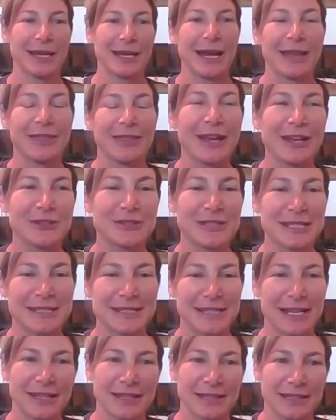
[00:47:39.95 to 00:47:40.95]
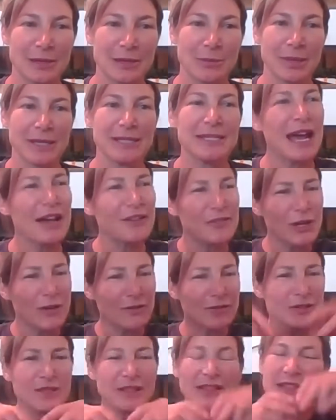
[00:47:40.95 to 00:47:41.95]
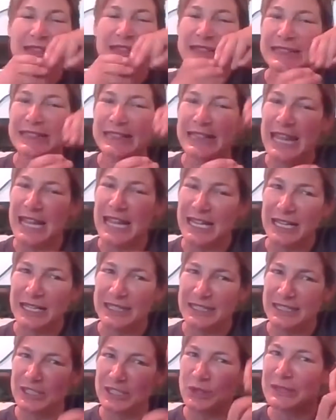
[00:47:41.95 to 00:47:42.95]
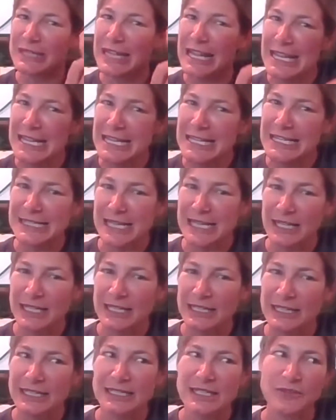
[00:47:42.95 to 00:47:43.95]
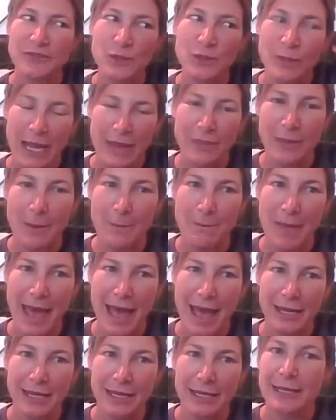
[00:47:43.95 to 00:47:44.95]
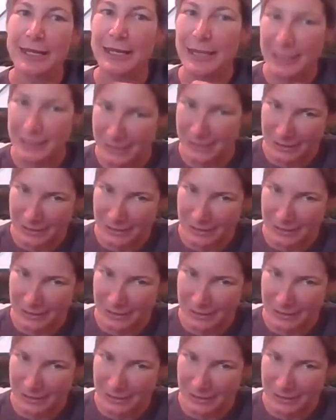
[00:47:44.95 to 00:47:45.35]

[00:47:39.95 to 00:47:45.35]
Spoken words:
I thought it was a succulent, but yeah, if you have leggy succulents, if you cut them back, it's